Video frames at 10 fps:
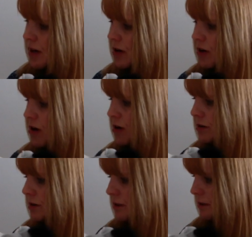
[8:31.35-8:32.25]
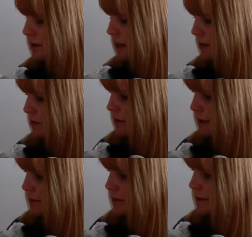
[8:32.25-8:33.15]
of God," they
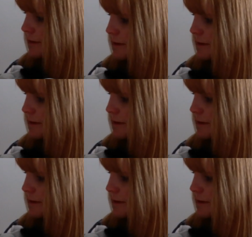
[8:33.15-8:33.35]
screamed.